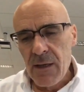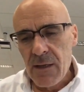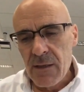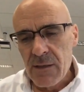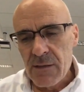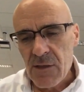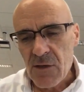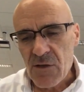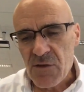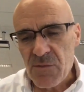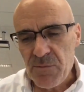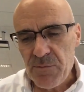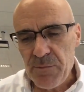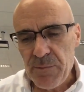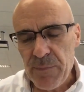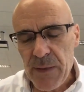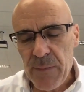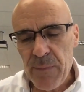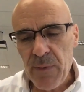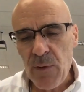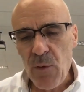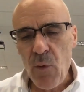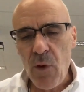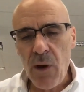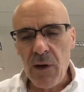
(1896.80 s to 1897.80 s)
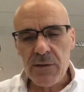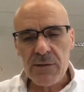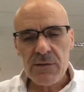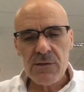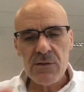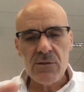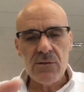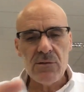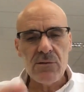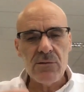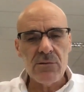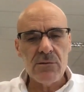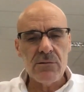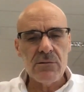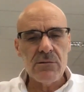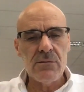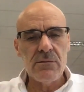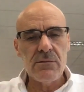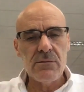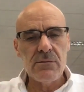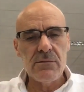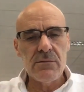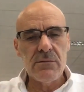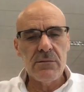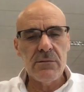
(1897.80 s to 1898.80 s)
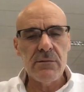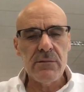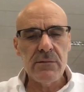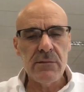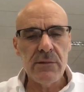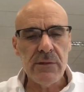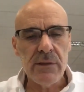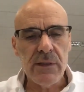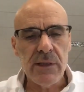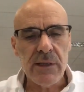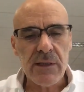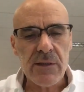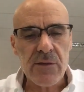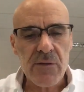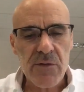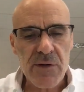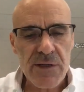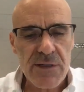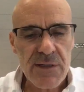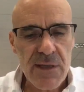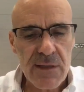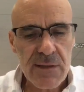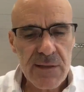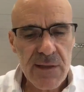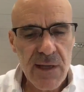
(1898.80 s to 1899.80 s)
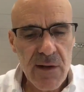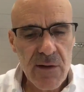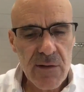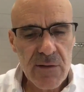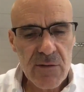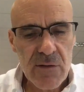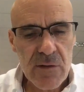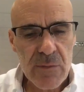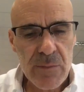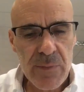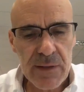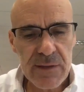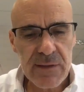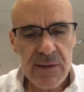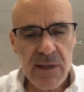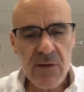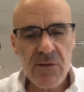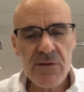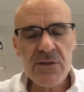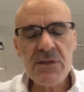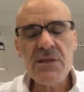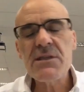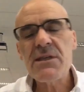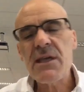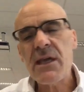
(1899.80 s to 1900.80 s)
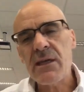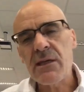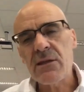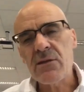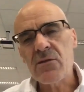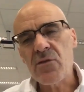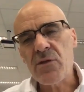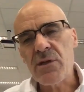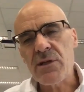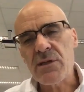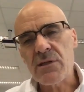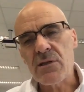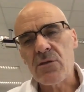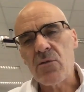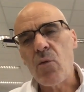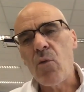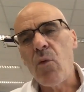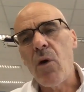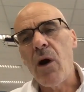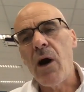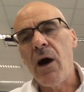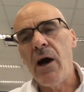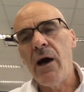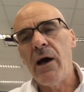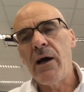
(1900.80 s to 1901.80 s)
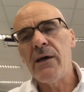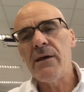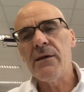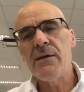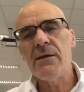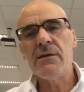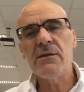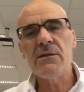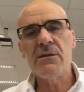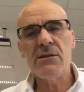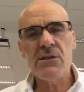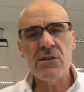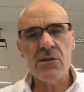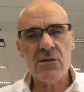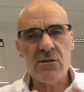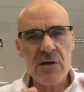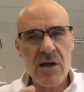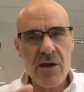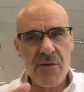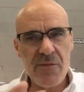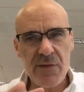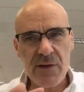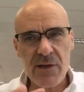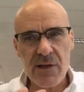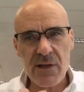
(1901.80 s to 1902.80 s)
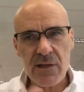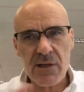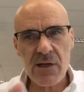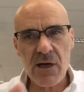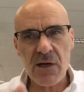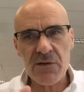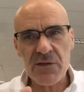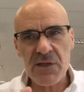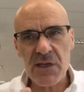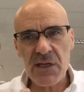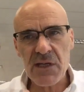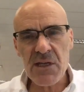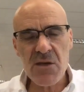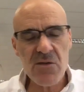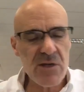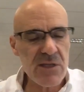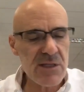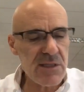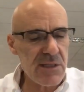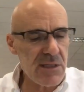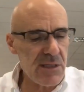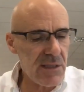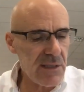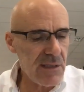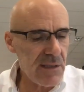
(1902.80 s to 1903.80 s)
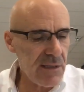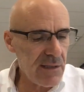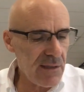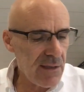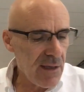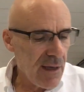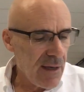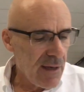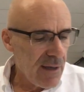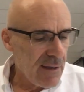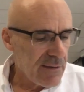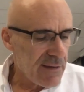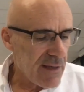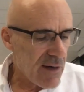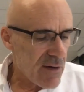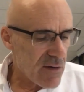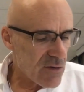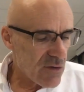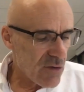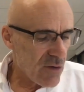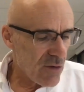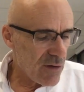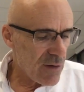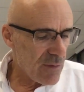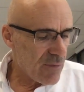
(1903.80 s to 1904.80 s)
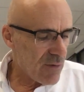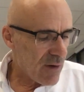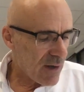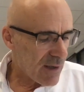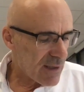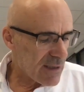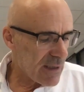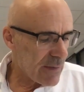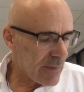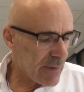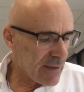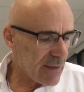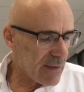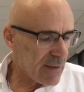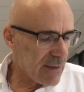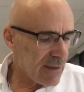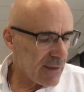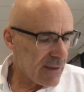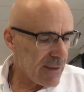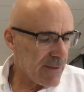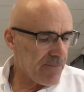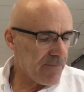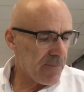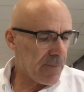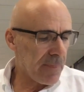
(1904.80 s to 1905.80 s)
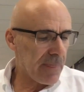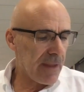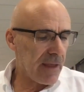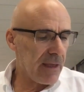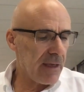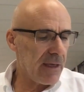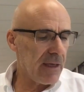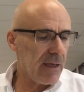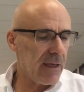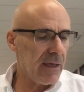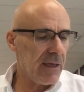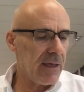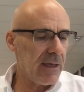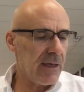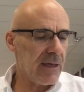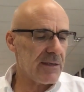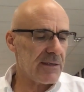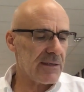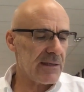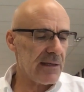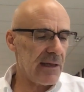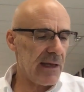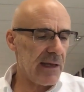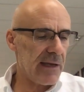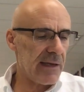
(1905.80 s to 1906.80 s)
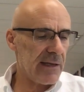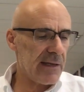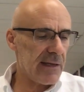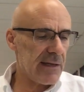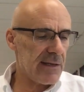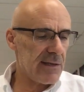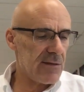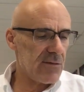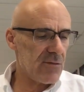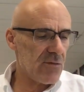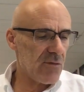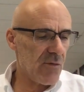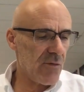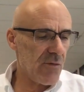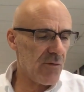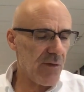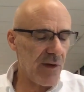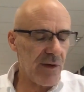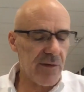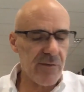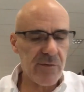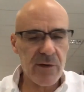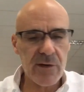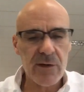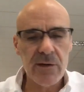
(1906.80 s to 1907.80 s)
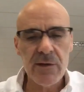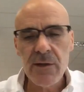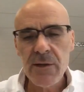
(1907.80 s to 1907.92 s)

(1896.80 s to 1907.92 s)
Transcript: So people want to increase their territory. But there is a second reason why geographical contiguity, territorial proximity is likely to favor